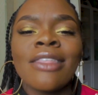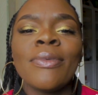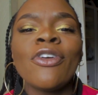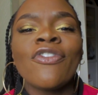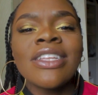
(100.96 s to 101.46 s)
And then
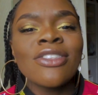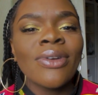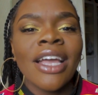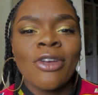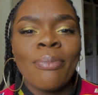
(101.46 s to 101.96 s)
when your friends
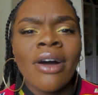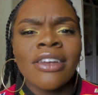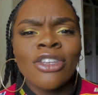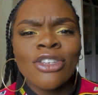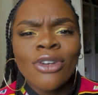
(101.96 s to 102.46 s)
don't like your
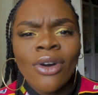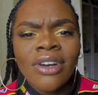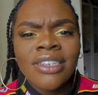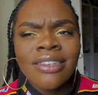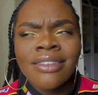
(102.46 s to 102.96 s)
partner, you're
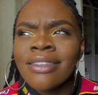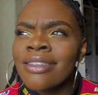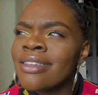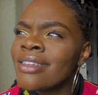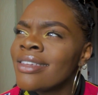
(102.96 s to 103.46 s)
shocked.
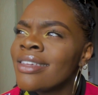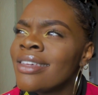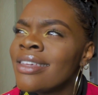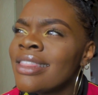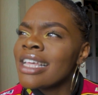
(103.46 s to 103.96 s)

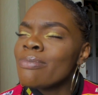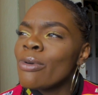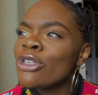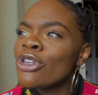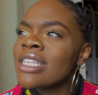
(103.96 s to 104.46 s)
That's
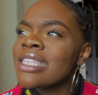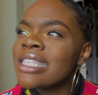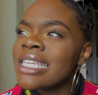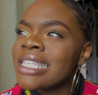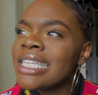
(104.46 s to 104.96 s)
because you
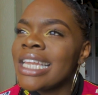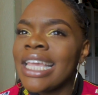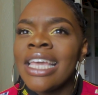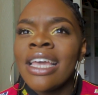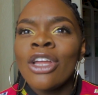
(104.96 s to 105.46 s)

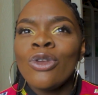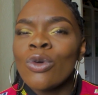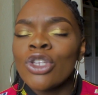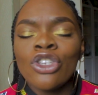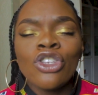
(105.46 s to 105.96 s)
consistently
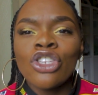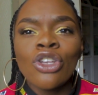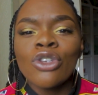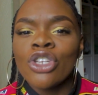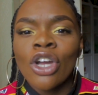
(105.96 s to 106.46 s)
you just
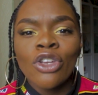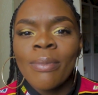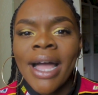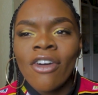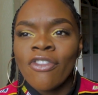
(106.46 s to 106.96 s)
don't shut
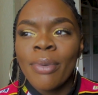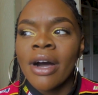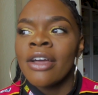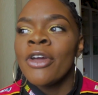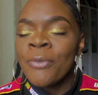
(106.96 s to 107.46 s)
your mouth,
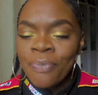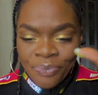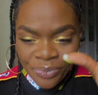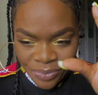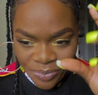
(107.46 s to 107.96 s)
but
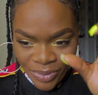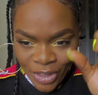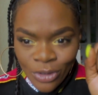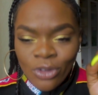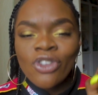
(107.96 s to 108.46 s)

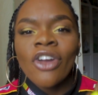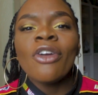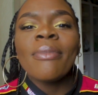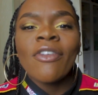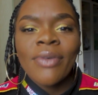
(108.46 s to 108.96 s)
you shut
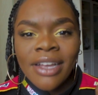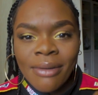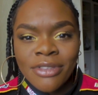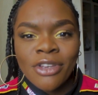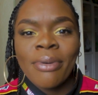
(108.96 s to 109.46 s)
your mouth when it
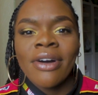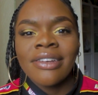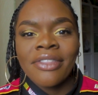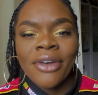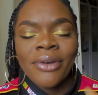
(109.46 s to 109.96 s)
comes to your
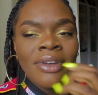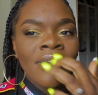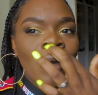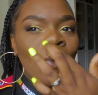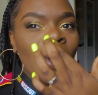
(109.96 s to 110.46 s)
partner, though.
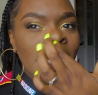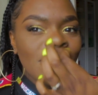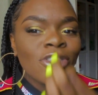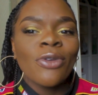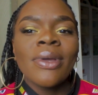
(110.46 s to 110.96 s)
When
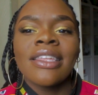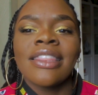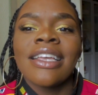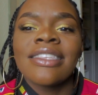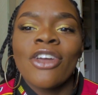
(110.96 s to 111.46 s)
he's doing
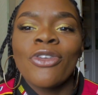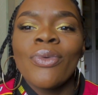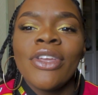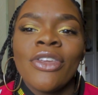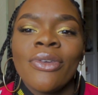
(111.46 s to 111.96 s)
things that
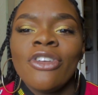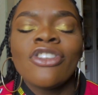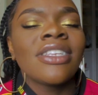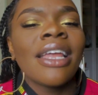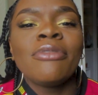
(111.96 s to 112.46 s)
annoy you,
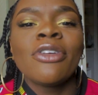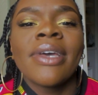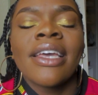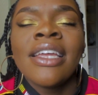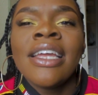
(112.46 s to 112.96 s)
you just let him do
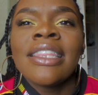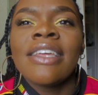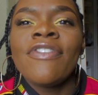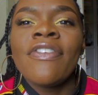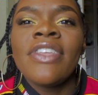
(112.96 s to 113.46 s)
it.
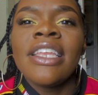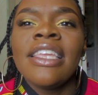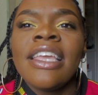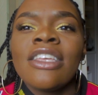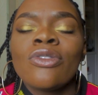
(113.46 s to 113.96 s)
Then
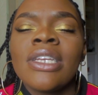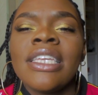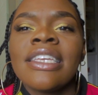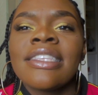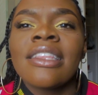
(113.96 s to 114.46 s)
15 years,
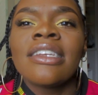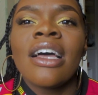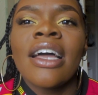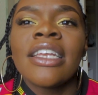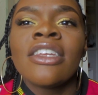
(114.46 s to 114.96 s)
20 years down the
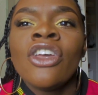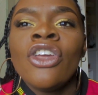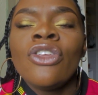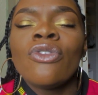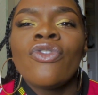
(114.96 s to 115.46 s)
line,
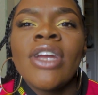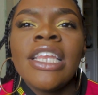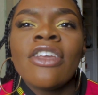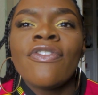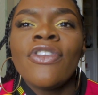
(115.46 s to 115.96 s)
you're
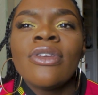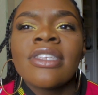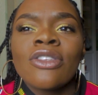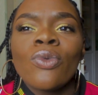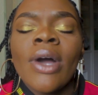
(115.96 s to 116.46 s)
really
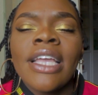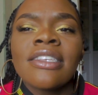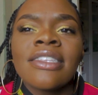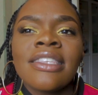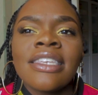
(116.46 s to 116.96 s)
confused as to why
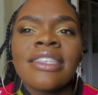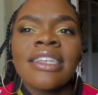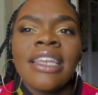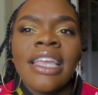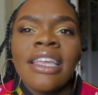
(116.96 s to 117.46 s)
he's
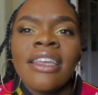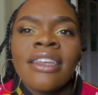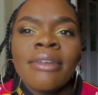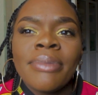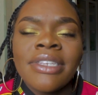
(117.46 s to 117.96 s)
consistently
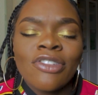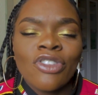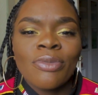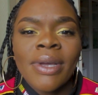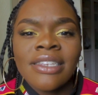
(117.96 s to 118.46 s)
been
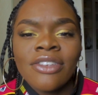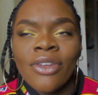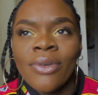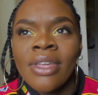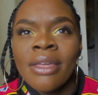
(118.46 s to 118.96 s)
disrespecting
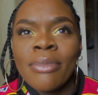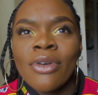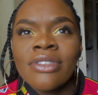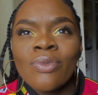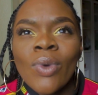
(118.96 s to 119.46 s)
you.
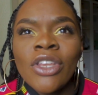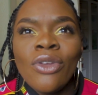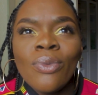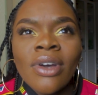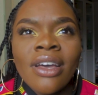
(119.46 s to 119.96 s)
Because when
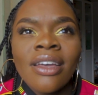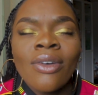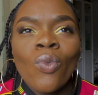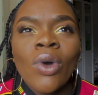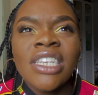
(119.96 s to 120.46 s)
you were
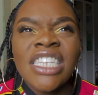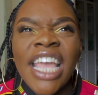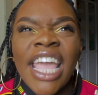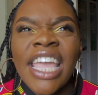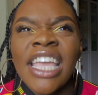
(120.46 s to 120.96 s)
one
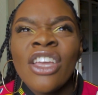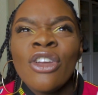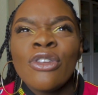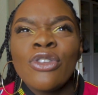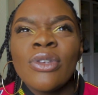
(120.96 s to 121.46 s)
day,
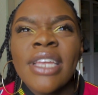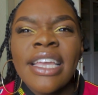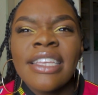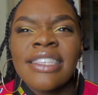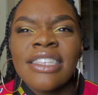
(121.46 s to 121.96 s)
2
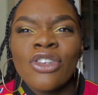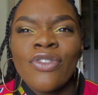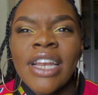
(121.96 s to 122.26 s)
days into your